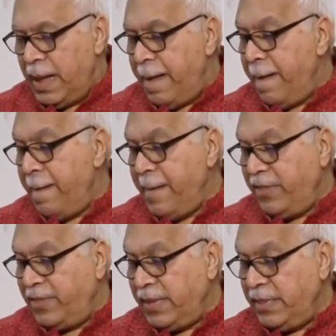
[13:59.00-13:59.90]
Uh,
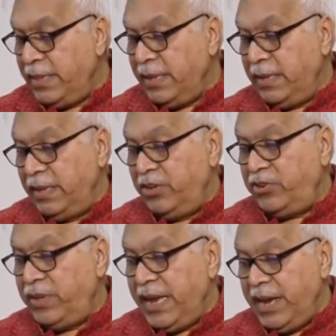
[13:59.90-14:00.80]
it says the
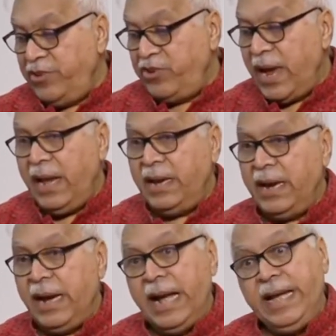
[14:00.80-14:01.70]
state shall
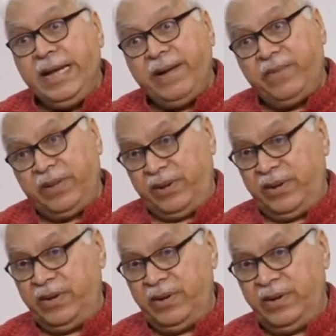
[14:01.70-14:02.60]

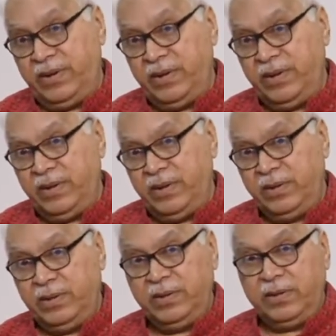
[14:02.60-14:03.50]
endeavor,
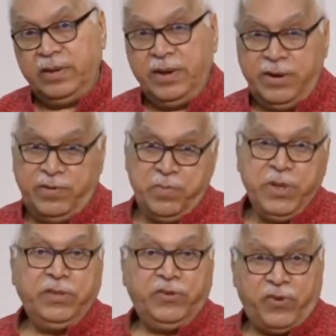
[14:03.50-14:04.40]
endeavor
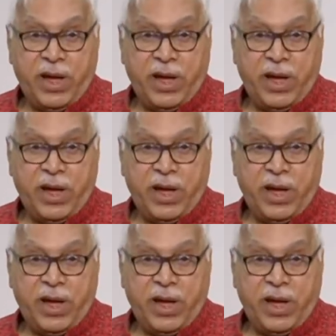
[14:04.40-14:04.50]
means